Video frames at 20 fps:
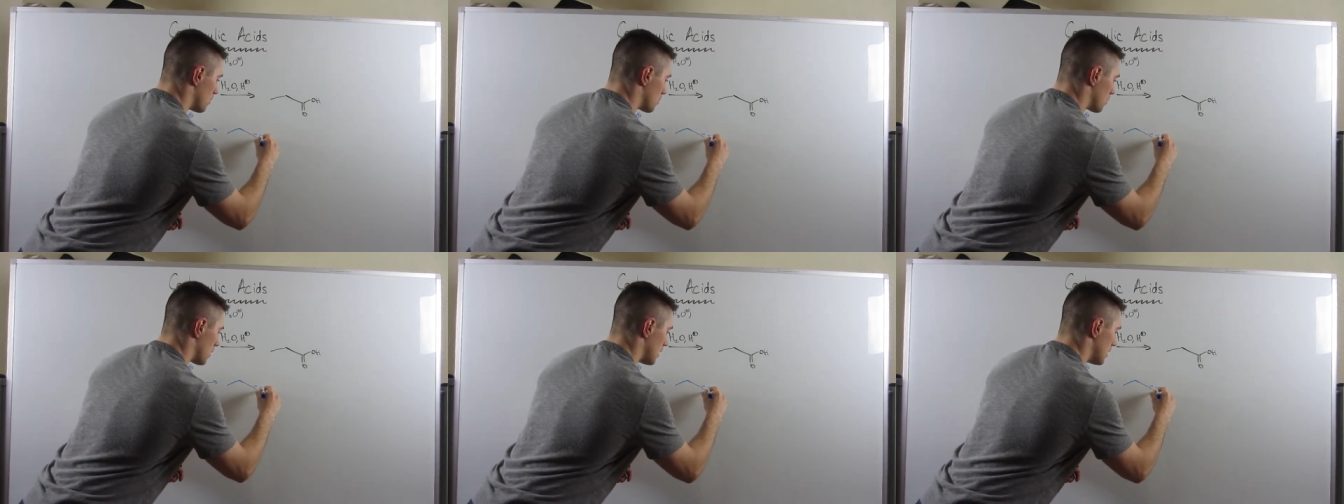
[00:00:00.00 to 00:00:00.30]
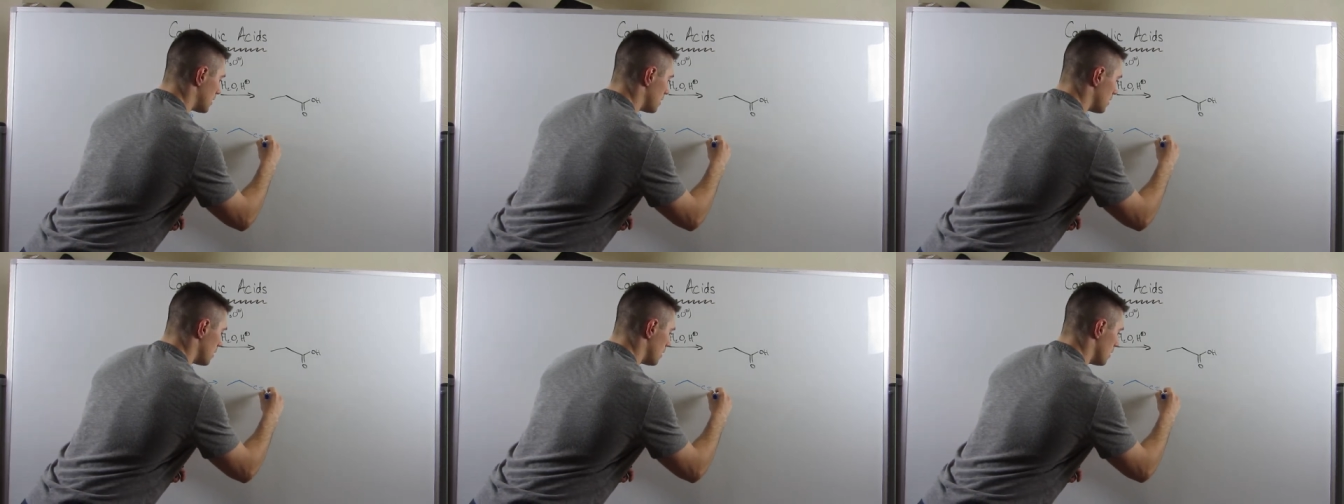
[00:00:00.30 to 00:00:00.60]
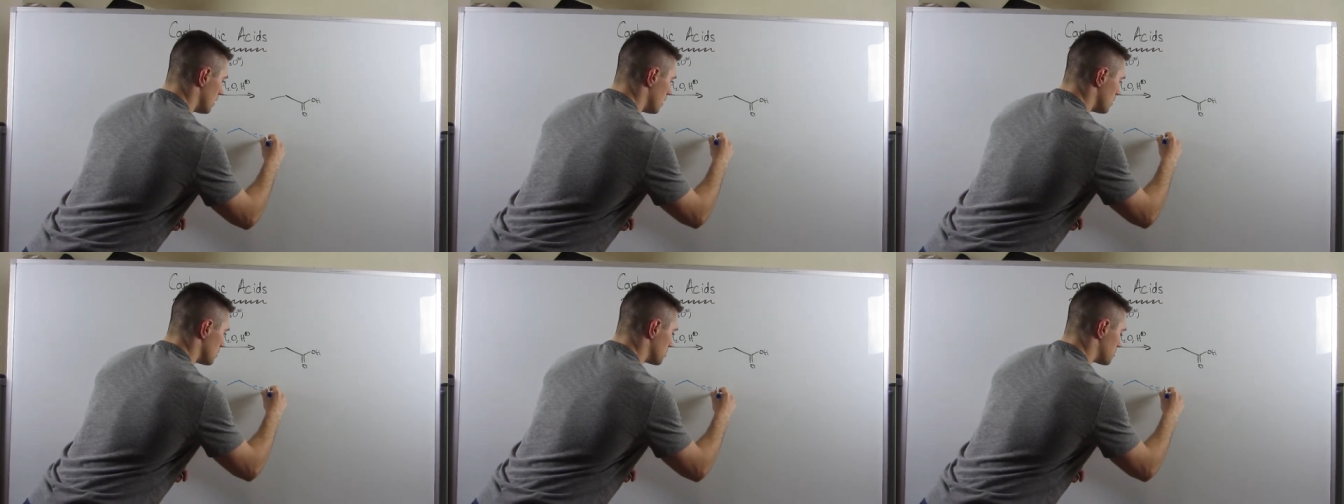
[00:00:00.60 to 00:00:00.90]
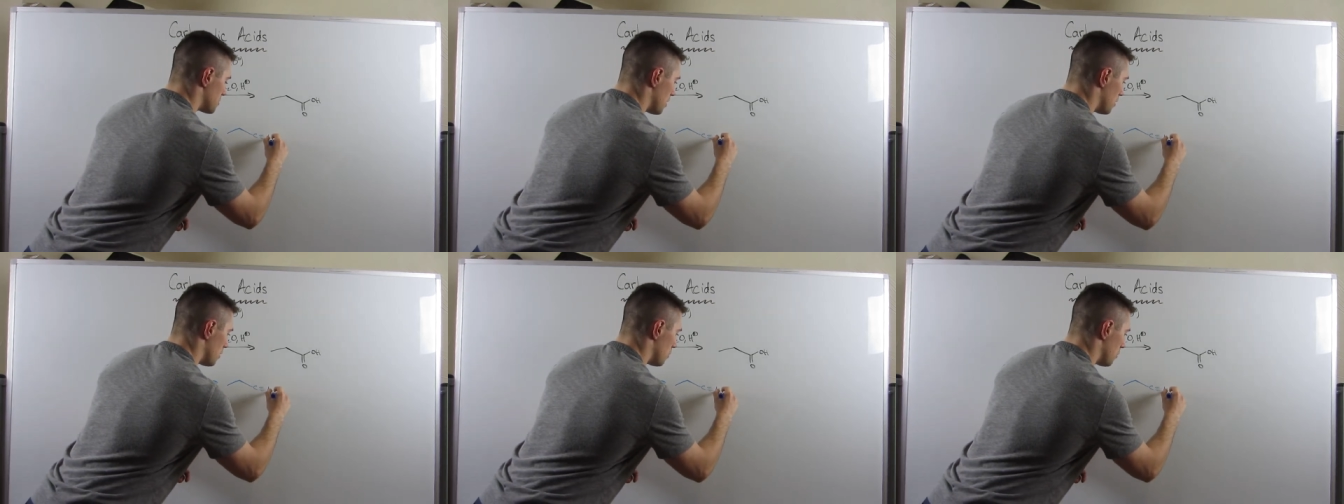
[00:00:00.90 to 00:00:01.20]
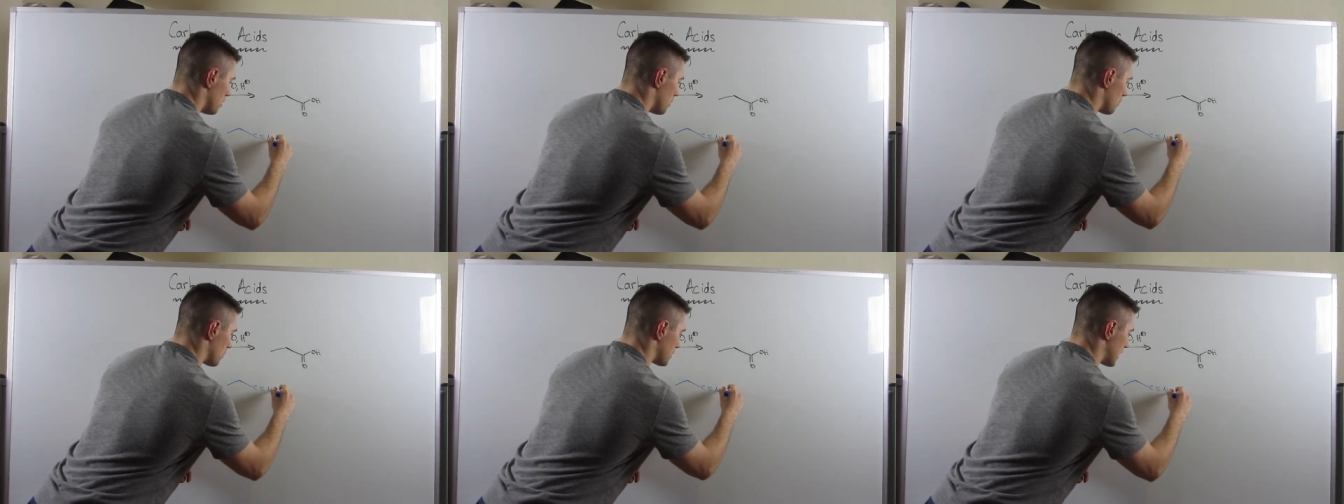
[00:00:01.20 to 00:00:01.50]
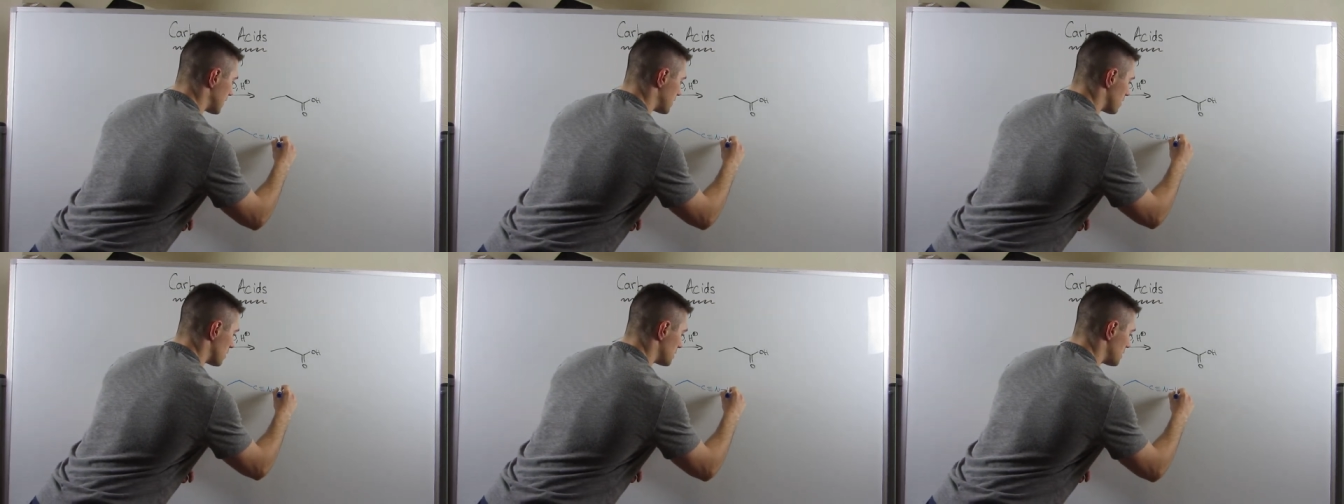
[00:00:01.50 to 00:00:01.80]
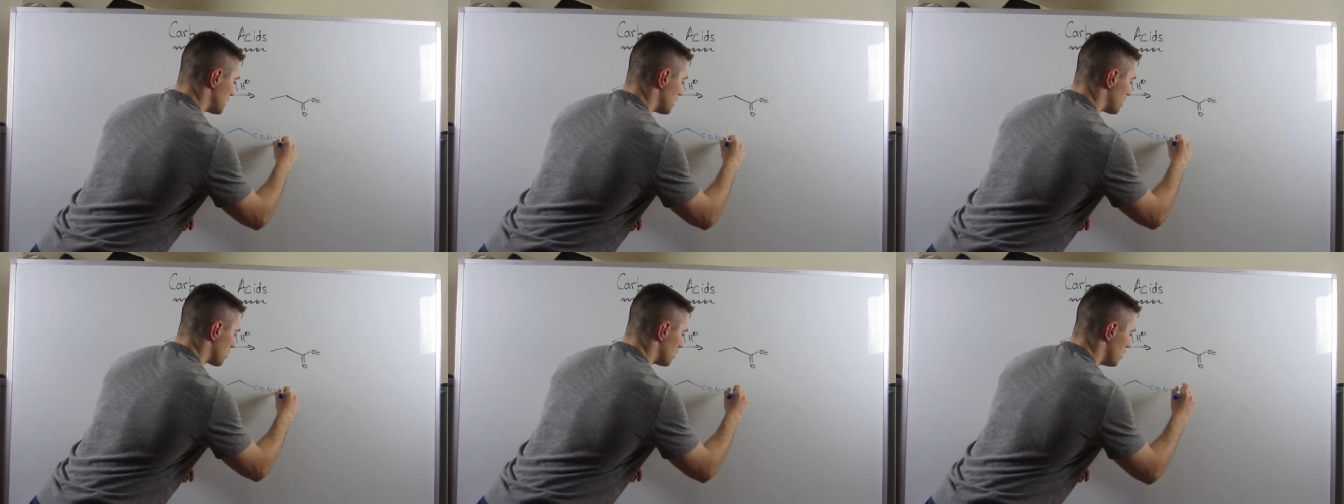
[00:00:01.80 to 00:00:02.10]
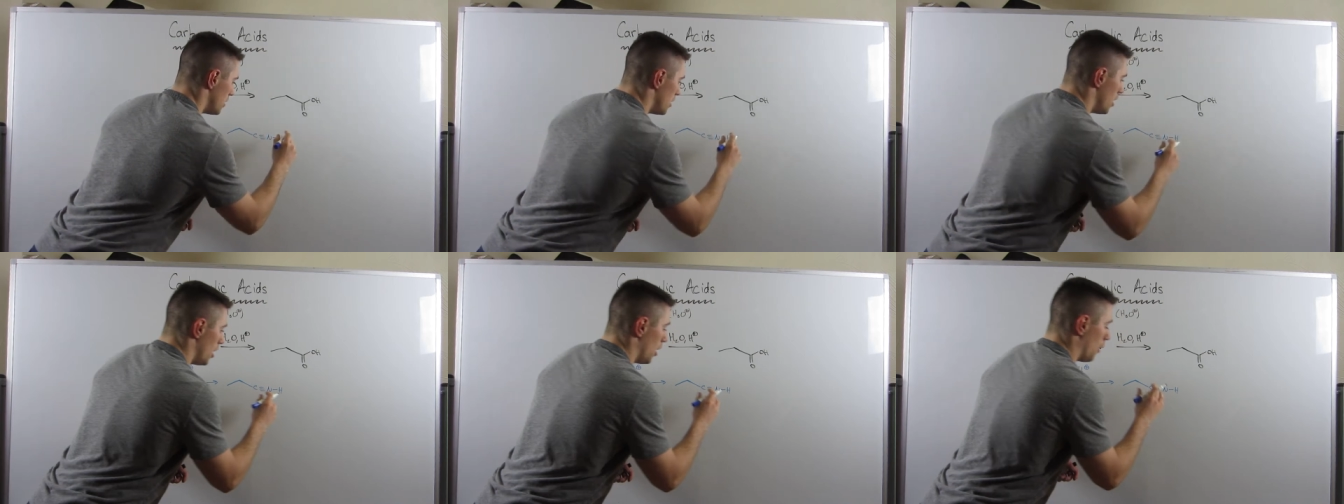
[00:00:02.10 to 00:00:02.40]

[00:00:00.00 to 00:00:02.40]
Right? So what that does here,